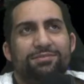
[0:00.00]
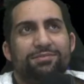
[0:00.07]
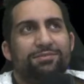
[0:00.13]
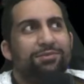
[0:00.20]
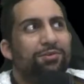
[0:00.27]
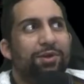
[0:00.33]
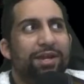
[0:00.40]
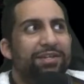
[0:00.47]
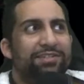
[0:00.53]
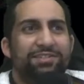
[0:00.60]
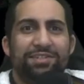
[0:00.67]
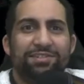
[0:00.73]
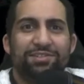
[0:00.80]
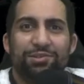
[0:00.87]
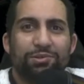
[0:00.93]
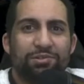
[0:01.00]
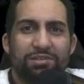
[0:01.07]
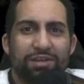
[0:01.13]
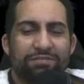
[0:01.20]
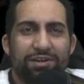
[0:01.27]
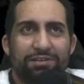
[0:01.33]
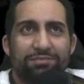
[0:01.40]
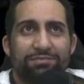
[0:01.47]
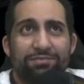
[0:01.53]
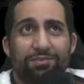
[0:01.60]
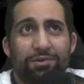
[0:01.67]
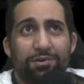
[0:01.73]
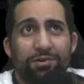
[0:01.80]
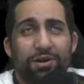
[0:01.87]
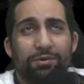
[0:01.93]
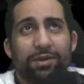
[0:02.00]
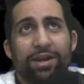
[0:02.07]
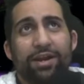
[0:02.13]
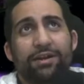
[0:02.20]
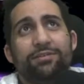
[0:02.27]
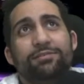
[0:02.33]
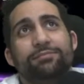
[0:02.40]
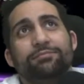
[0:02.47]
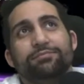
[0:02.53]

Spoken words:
craziest units ever for a rare.